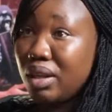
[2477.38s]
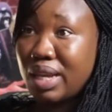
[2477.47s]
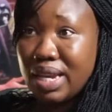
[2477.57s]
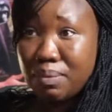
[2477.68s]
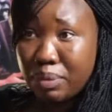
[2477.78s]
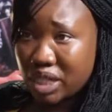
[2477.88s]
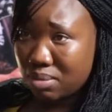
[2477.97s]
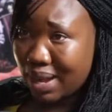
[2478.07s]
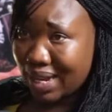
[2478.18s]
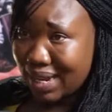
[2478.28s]
Getting beaten
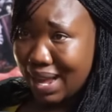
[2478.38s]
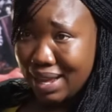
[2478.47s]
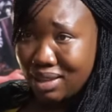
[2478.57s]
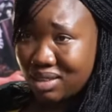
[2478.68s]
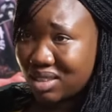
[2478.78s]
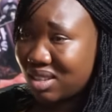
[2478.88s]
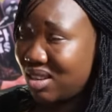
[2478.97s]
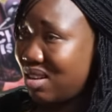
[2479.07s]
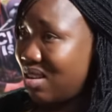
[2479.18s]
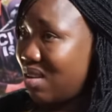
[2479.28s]
by clients,
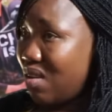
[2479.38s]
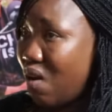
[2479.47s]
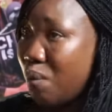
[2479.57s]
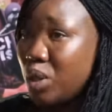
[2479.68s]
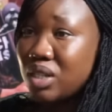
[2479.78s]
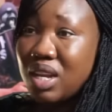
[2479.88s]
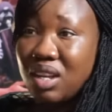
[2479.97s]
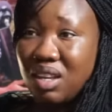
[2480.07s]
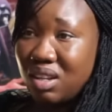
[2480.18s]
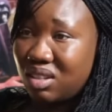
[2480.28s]
almost get
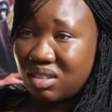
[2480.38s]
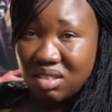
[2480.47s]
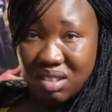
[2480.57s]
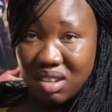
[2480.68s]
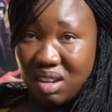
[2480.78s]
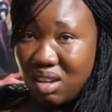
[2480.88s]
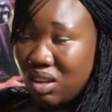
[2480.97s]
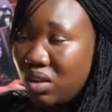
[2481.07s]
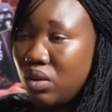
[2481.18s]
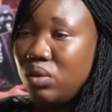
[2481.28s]
killed.
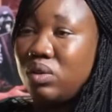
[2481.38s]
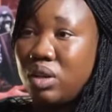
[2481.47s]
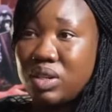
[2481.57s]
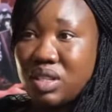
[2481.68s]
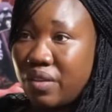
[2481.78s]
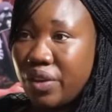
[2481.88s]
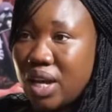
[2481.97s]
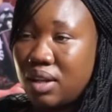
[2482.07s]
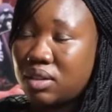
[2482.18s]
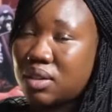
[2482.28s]
You know, it was
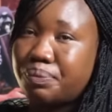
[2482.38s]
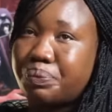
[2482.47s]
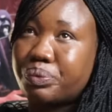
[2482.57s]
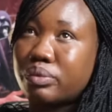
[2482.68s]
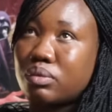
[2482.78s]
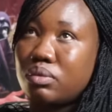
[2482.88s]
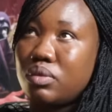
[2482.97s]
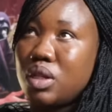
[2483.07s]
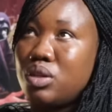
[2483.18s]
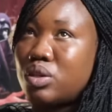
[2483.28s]
difficult.
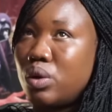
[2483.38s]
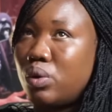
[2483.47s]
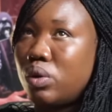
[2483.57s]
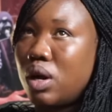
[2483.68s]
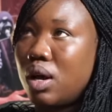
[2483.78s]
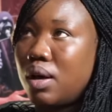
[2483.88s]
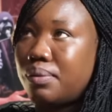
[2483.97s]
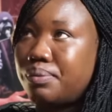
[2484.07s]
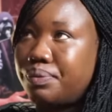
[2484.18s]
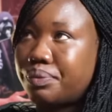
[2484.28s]
So
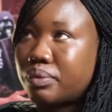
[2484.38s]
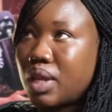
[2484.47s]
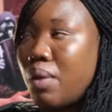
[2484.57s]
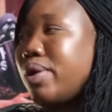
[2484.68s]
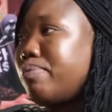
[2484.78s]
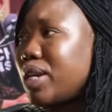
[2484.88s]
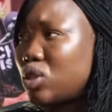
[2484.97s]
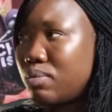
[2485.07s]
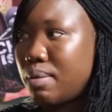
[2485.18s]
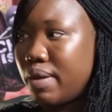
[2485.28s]
I went back
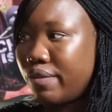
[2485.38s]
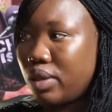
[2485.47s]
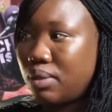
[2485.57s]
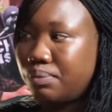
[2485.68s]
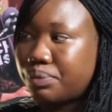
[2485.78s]
to Mama V.